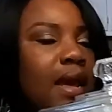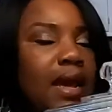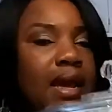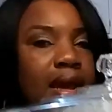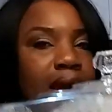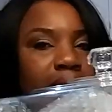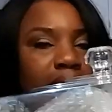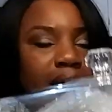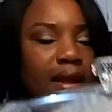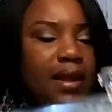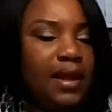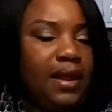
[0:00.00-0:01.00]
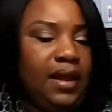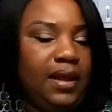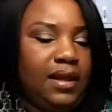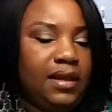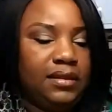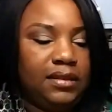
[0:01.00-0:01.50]
and it
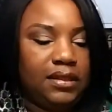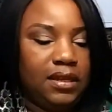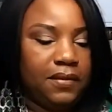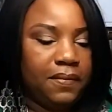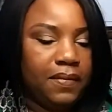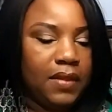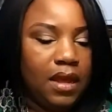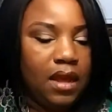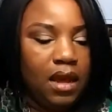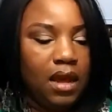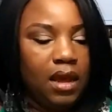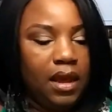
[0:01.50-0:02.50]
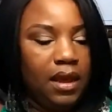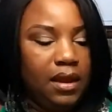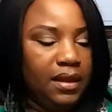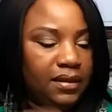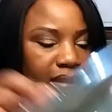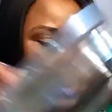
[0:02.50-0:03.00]
is
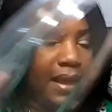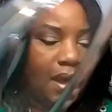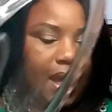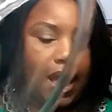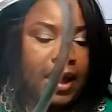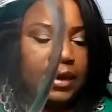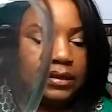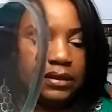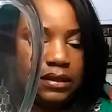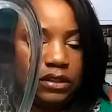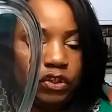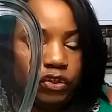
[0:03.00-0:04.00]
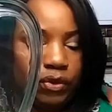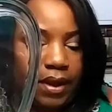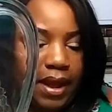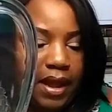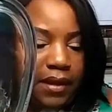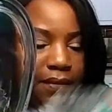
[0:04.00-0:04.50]
like an ice
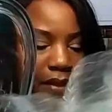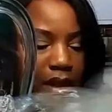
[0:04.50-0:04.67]
tray